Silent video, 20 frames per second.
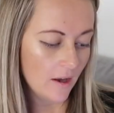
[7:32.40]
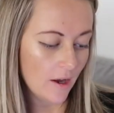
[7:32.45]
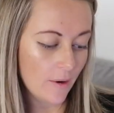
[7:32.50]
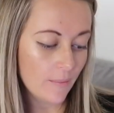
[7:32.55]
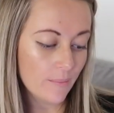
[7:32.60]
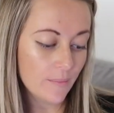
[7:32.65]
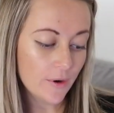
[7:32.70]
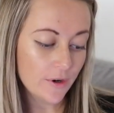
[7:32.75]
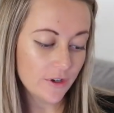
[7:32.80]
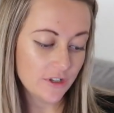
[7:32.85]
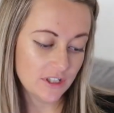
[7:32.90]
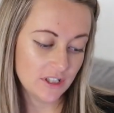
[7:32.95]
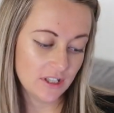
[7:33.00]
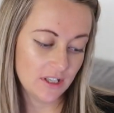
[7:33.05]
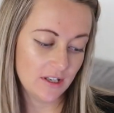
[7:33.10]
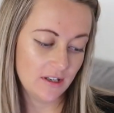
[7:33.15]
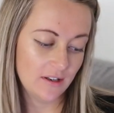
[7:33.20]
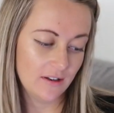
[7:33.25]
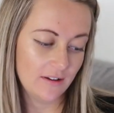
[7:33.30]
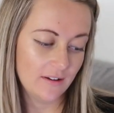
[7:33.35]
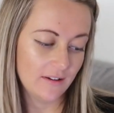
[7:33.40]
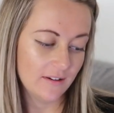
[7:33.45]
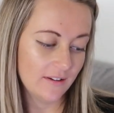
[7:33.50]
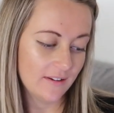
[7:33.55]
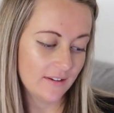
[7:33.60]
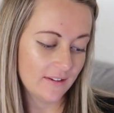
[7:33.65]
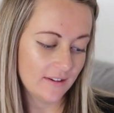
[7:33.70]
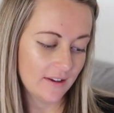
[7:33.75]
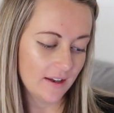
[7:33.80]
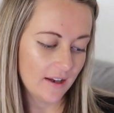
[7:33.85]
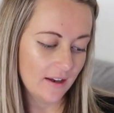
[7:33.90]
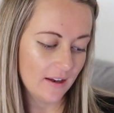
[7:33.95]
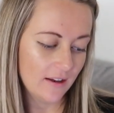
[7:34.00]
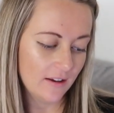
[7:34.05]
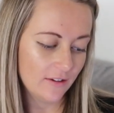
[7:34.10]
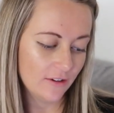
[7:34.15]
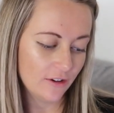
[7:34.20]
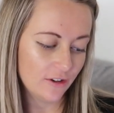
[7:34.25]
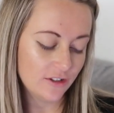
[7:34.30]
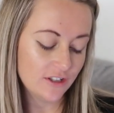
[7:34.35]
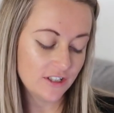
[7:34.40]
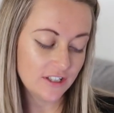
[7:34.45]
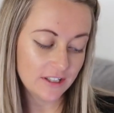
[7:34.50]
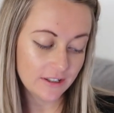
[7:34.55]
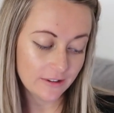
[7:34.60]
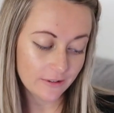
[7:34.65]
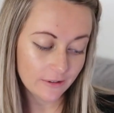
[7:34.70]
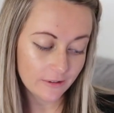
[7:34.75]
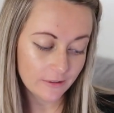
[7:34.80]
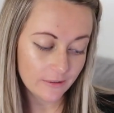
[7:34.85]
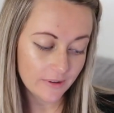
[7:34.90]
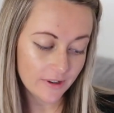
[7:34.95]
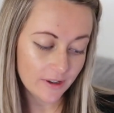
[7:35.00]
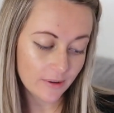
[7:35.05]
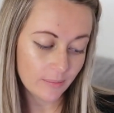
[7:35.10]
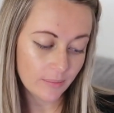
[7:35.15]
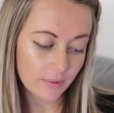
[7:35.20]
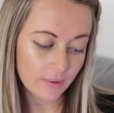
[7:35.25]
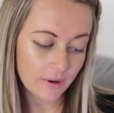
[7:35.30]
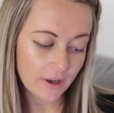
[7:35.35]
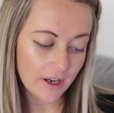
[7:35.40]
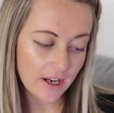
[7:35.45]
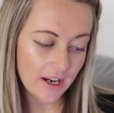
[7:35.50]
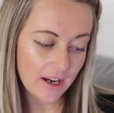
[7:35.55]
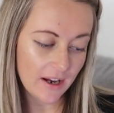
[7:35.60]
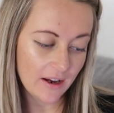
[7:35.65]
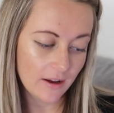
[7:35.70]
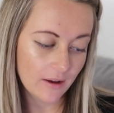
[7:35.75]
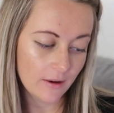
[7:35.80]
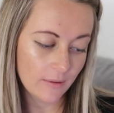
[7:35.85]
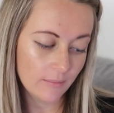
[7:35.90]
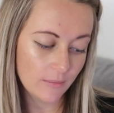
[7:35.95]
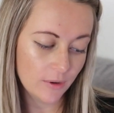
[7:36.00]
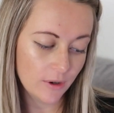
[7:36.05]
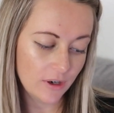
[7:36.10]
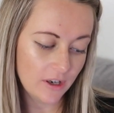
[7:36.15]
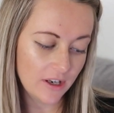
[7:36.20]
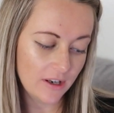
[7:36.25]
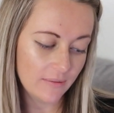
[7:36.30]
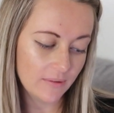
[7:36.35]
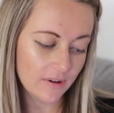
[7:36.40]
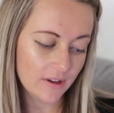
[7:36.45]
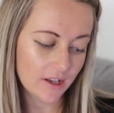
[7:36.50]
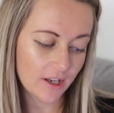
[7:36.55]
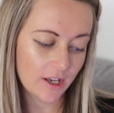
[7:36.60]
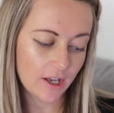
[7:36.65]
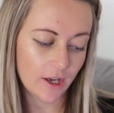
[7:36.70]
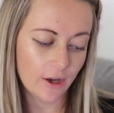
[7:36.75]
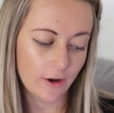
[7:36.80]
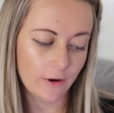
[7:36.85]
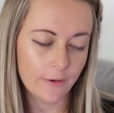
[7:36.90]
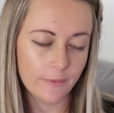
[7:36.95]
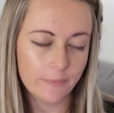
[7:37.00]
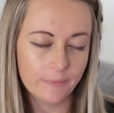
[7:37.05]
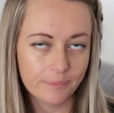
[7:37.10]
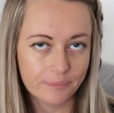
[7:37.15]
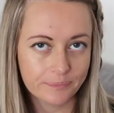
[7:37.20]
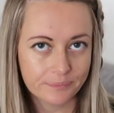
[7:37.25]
Emotions. So chill with a boy, moody with a girl.